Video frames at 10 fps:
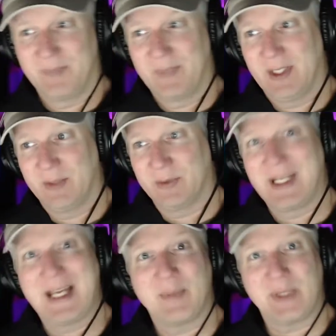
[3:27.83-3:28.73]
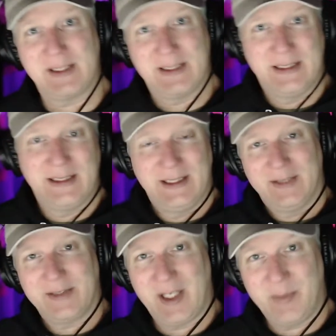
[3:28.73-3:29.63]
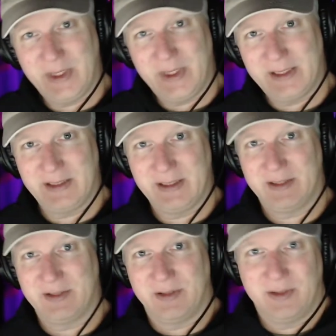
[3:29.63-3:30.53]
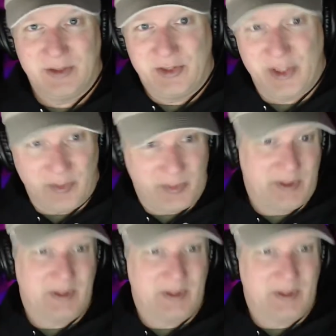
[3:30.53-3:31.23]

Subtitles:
I was happy. I didn't get gypped.